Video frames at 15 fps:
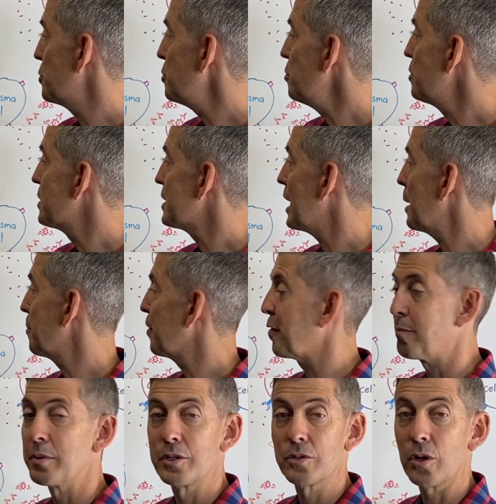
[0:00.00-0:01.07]
two type
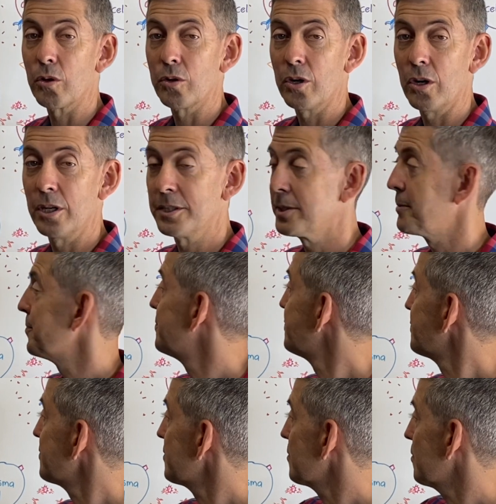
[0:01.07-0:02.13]
of patrol cars,
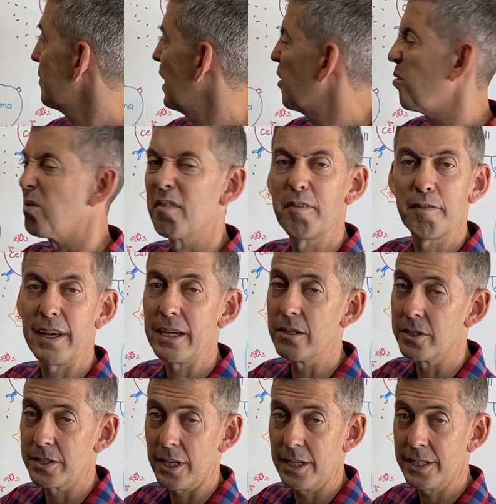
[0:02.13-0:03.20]
they're called
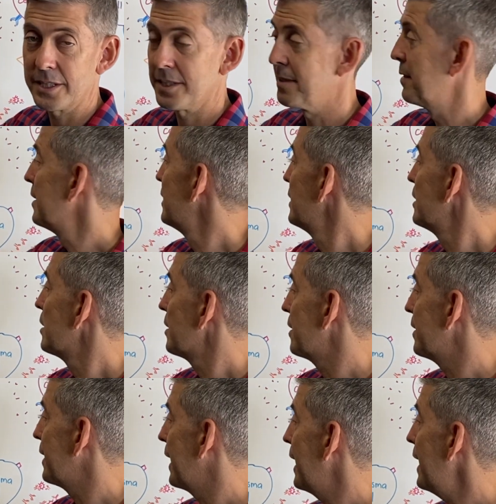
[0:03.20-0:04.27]
phagocytes,
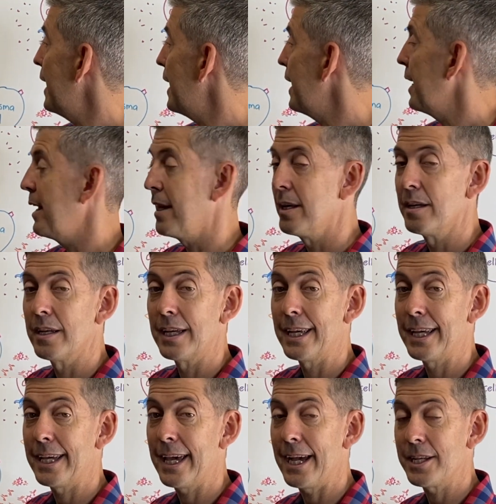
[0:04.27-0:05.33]
they
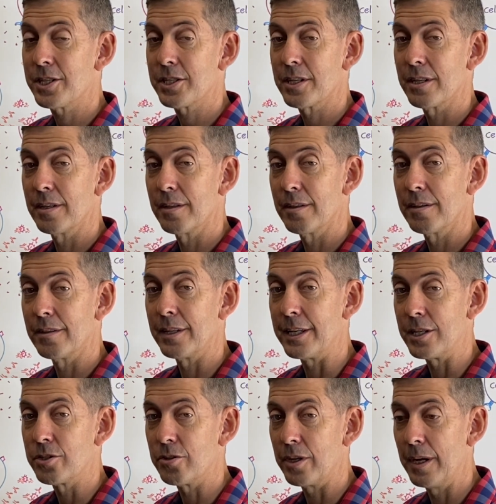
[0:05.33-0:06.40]
catch the
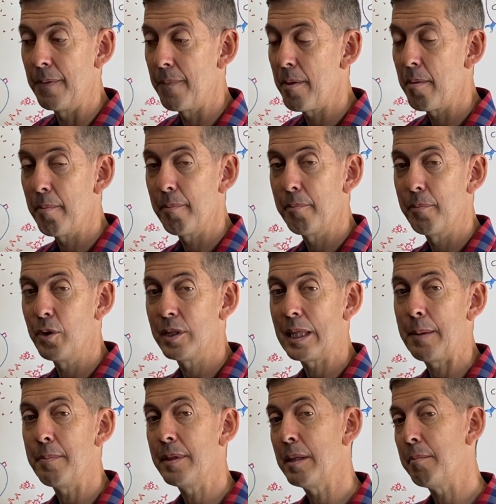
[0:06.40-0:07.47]
intruder, put
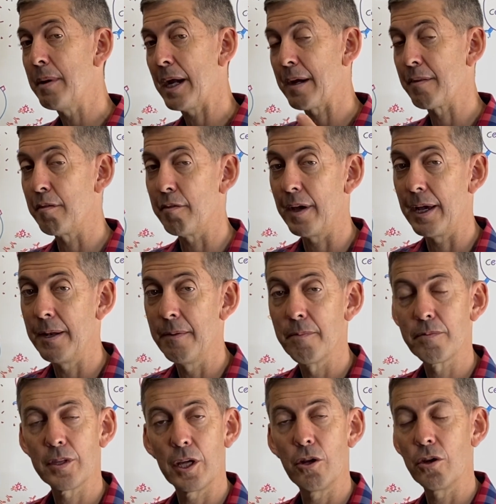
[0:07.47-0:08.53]
them in the back of the van.
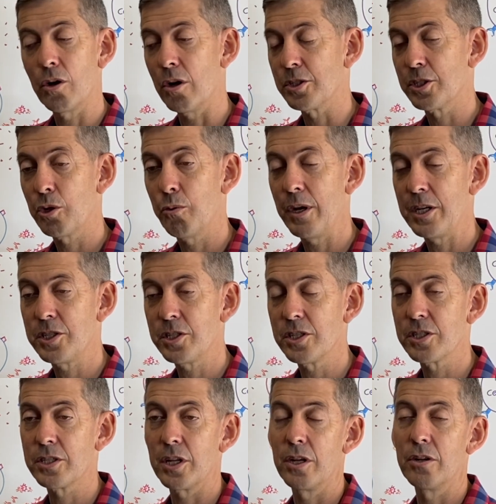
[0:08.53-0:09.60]
They don't ask
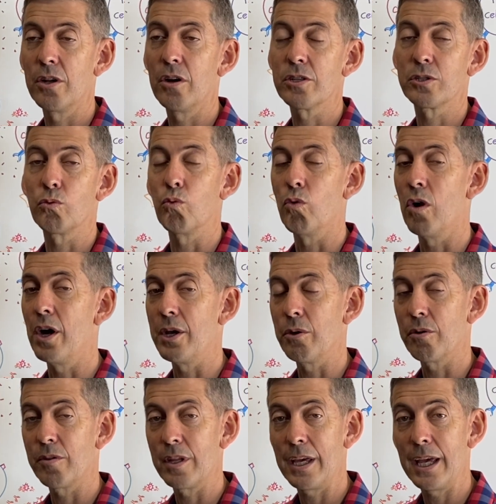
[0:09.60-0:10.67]
questions, they don't ask why
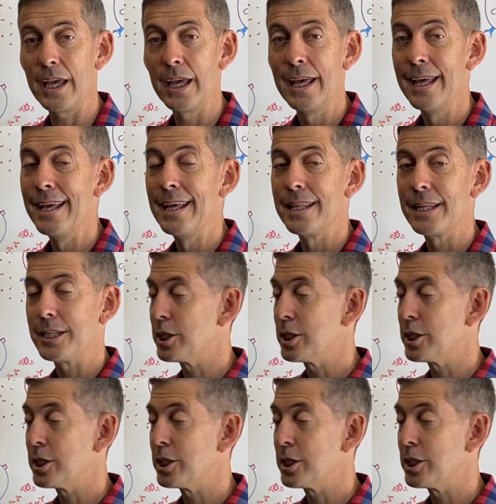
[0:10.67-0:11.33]
you're there. They